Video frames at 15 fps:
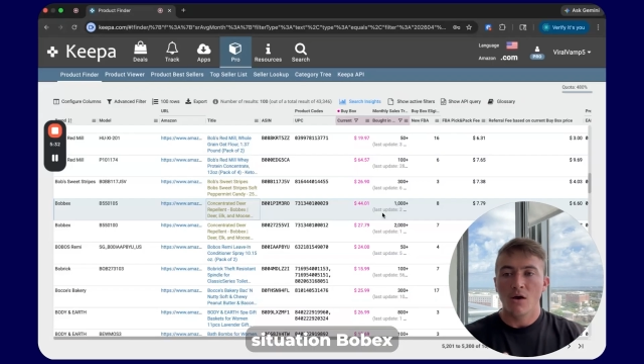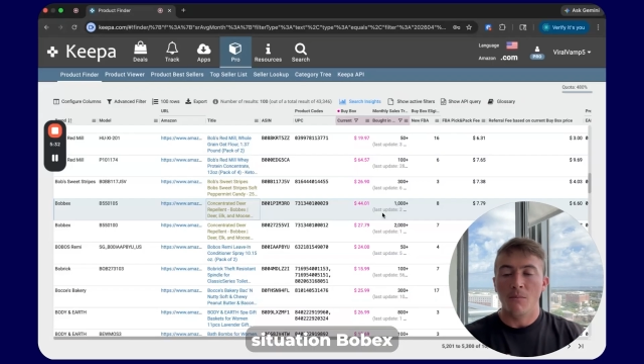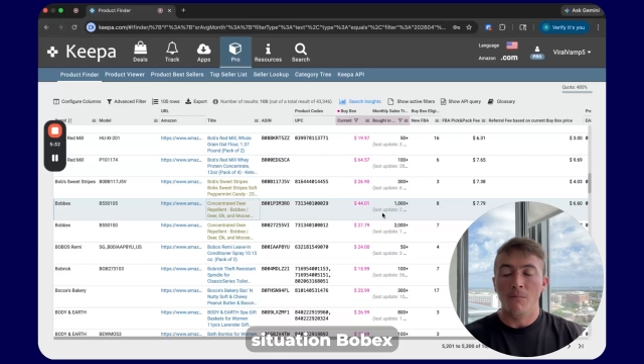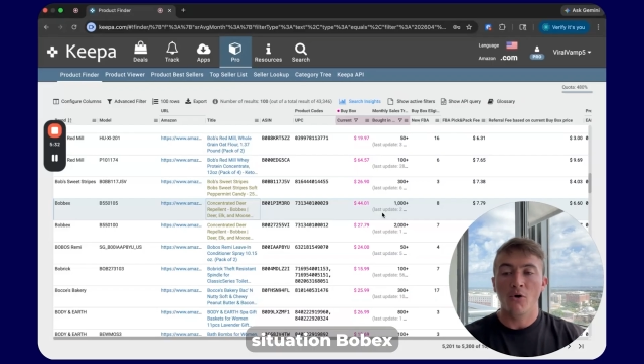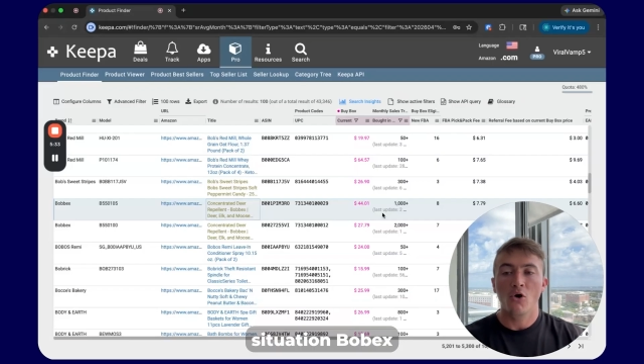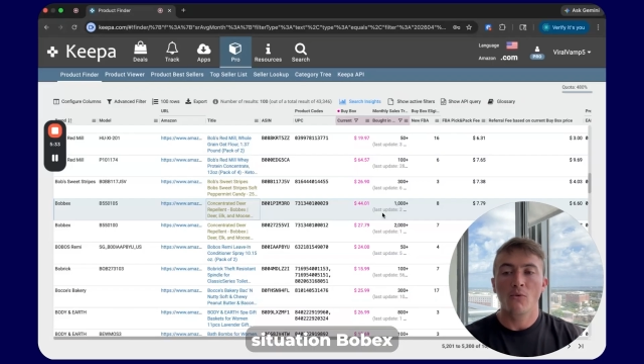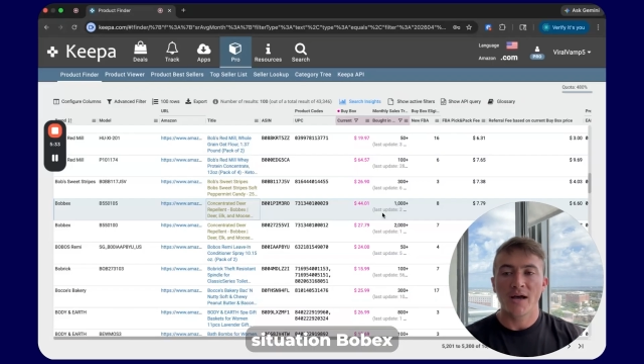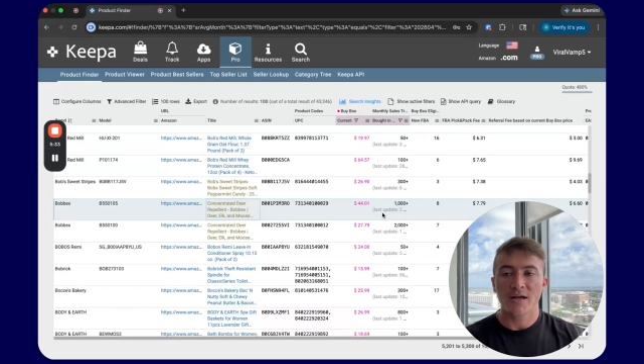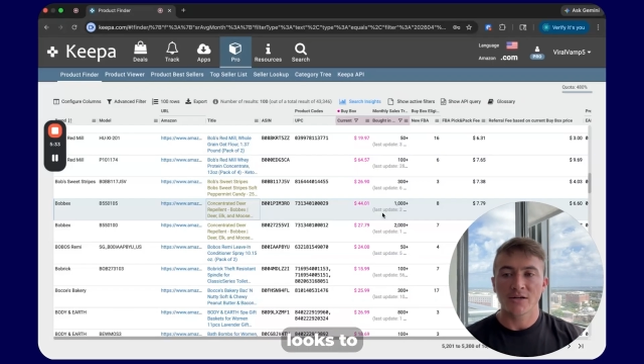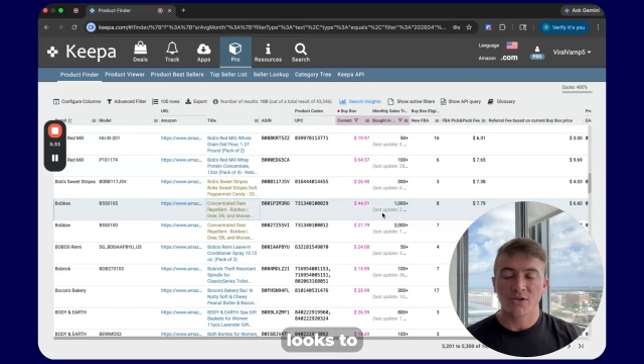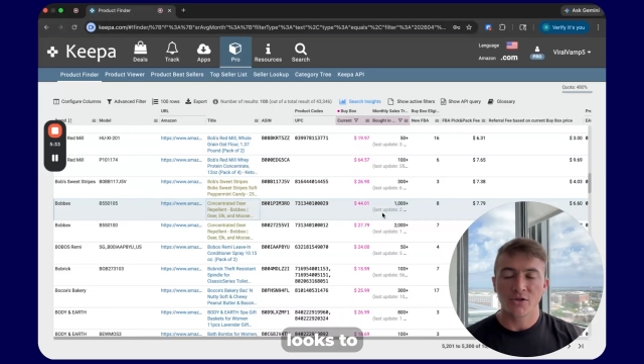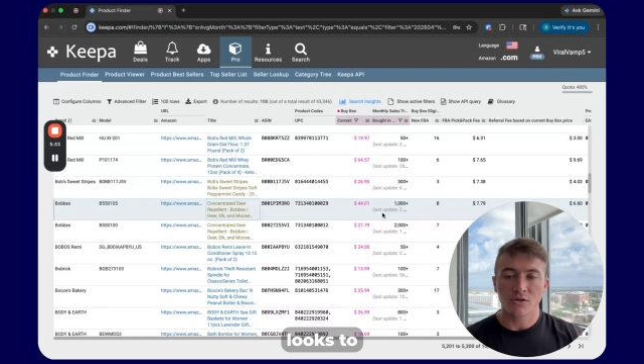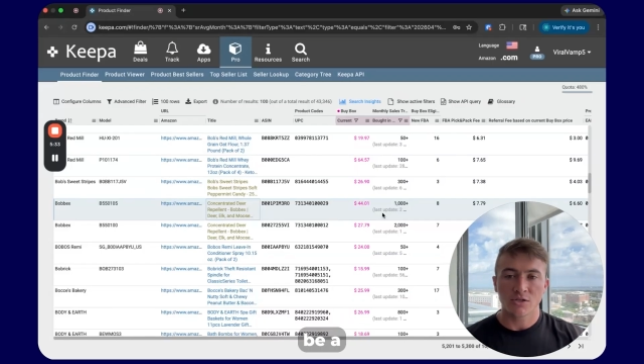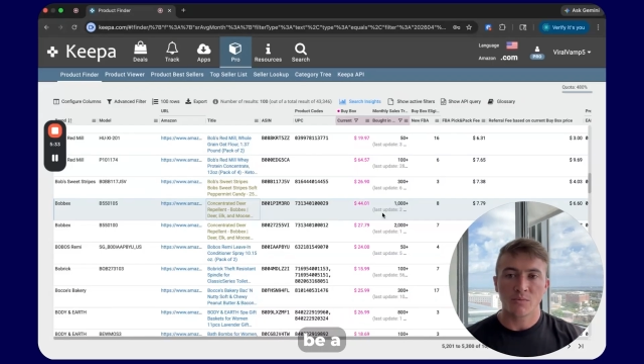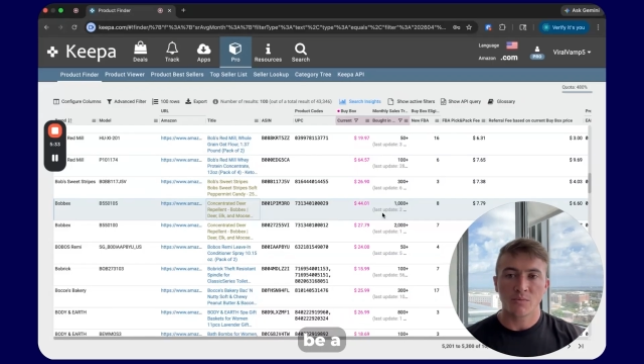Bobax
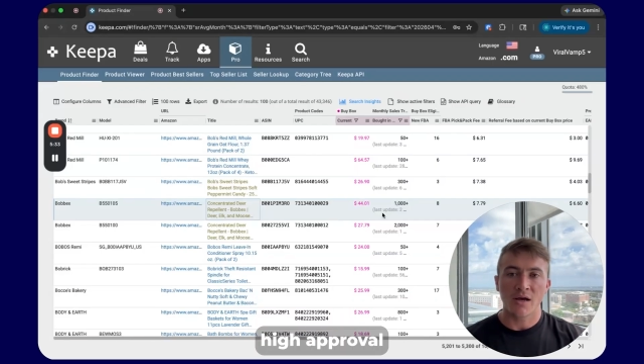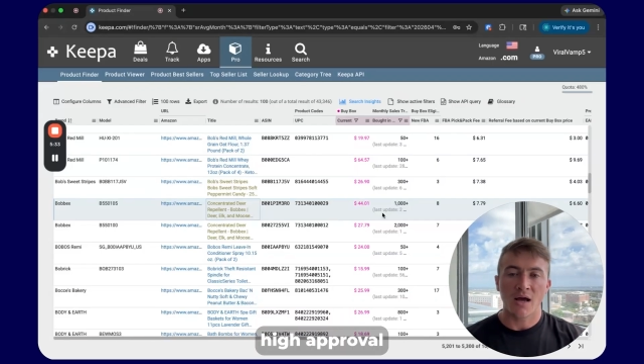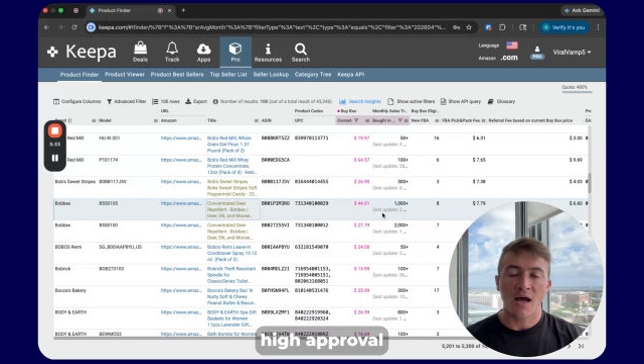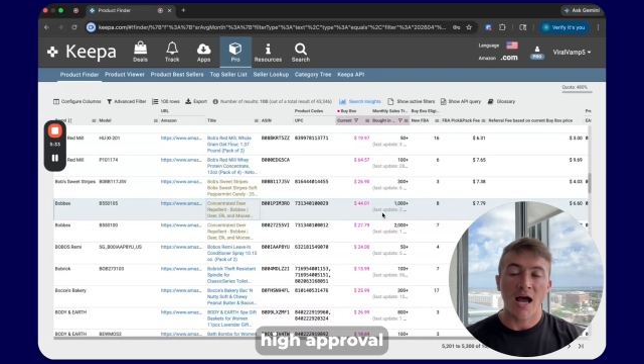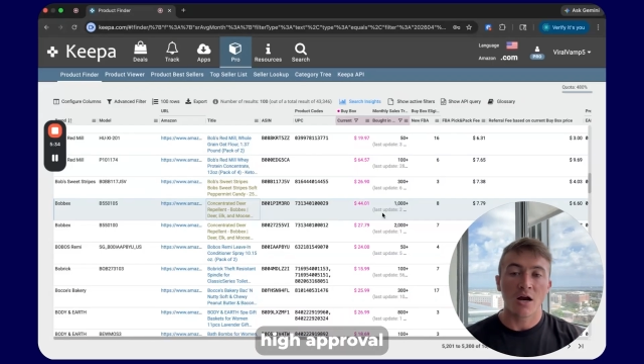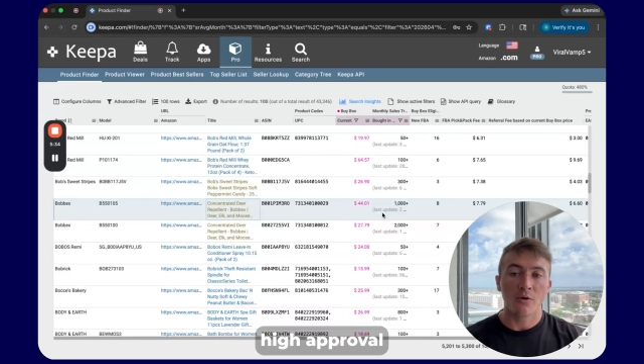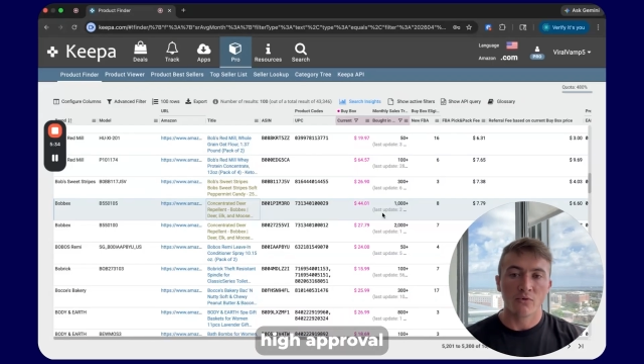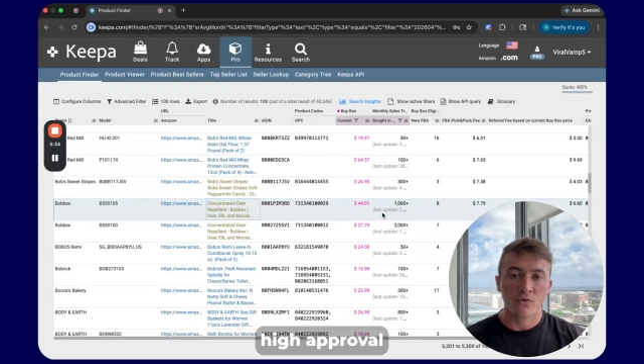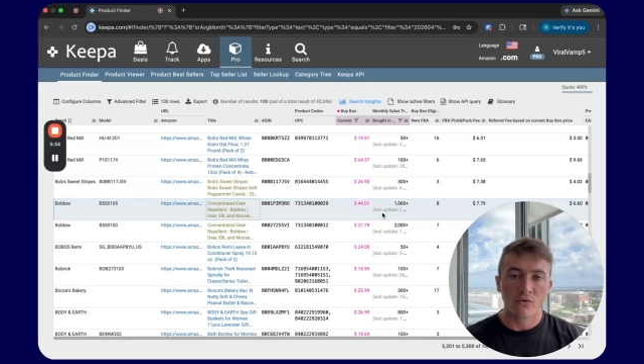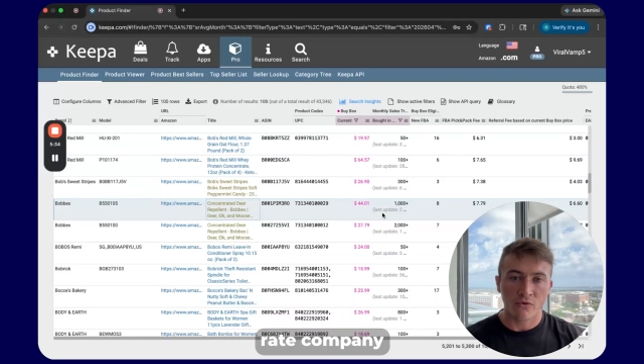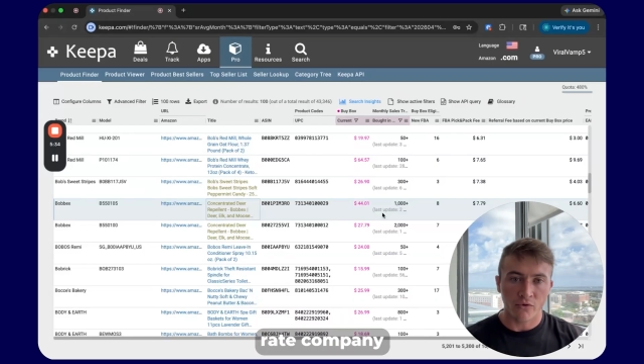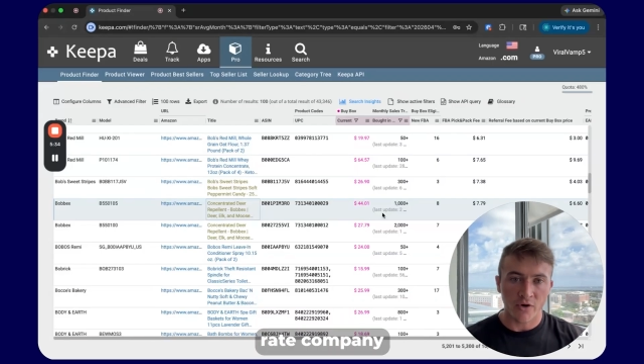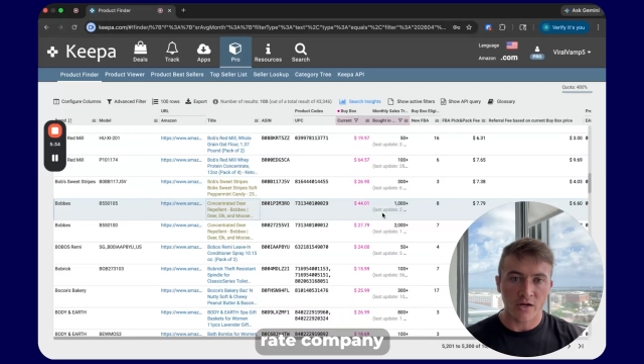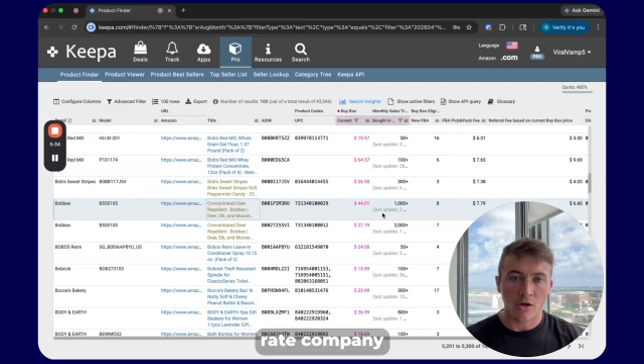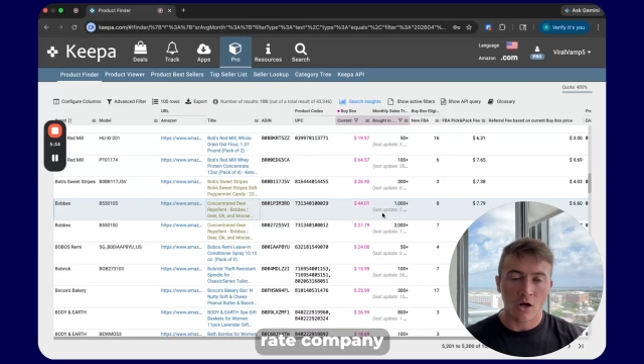looks to be a high approval rate